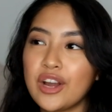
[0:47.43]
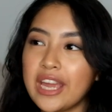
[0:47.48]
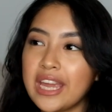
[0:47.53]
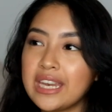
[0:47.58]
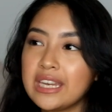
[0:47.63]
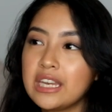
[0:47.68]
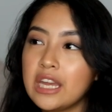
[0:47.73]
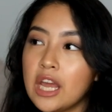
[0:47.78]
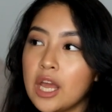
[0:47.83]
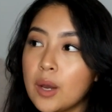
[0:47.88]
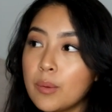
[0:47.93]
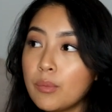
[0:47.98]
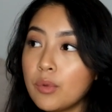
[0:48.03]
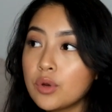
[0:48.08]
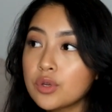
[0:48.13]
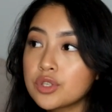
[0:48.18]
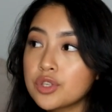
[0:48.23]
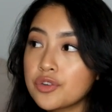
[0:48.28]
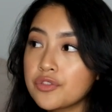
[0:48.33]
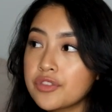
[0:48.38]
and
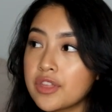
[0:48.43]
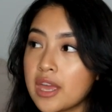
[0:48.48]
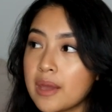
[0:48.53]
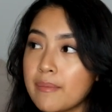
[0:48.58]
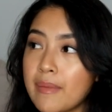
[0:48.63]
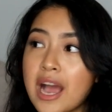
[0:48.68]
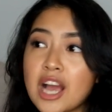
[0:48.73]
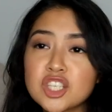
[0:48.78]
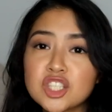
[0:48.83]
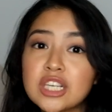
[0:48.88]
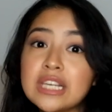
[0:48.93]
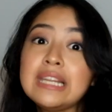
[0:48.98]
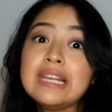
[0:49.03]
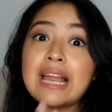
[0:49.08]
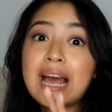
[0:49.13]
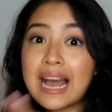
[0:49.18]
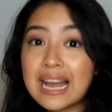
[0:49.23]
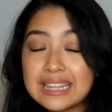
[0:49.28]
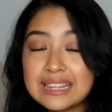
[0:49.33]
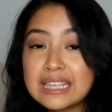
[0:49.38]
most of them, actually
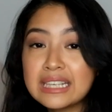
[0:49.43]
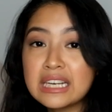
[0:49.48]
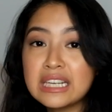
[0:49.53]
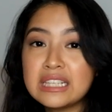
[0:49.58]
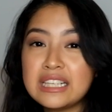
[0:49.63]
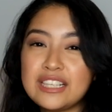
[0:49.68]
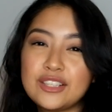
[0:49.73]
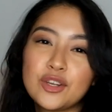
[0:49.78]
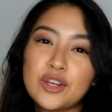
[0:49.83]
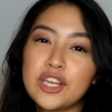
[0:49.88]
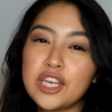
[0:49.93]
lahat na nandito,